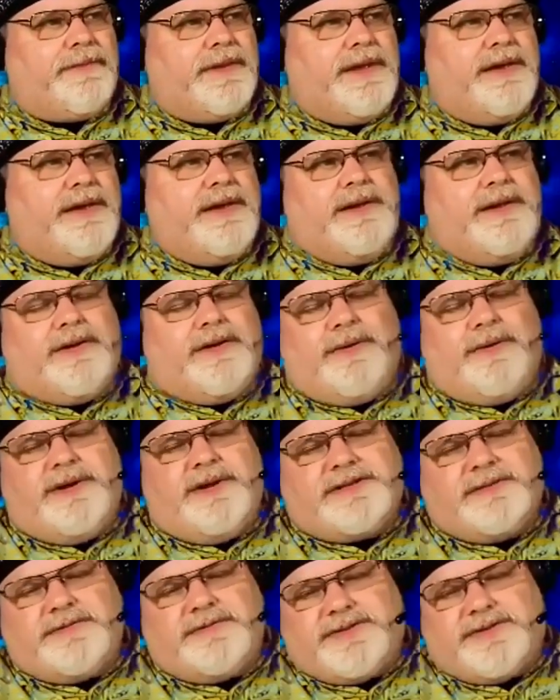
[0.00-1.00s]
Of
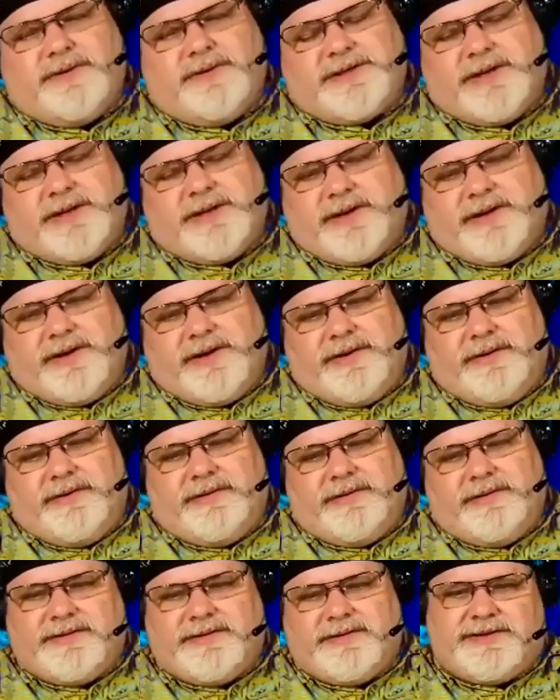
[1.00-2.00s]
course, some stores had to
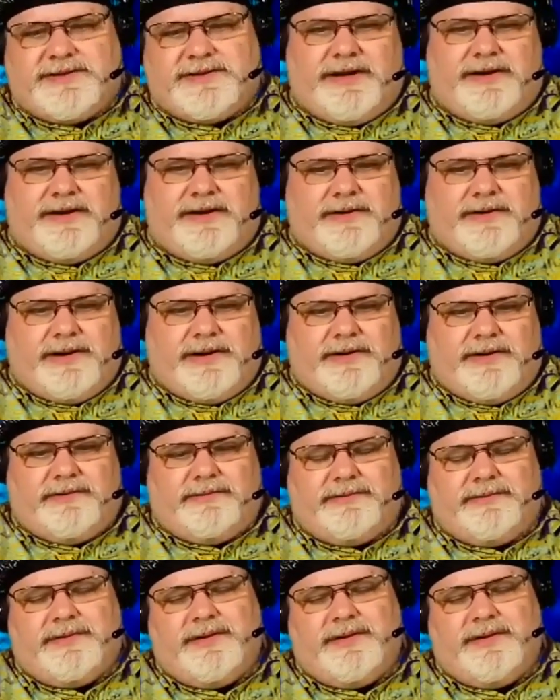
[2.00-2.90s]
go, some stayed around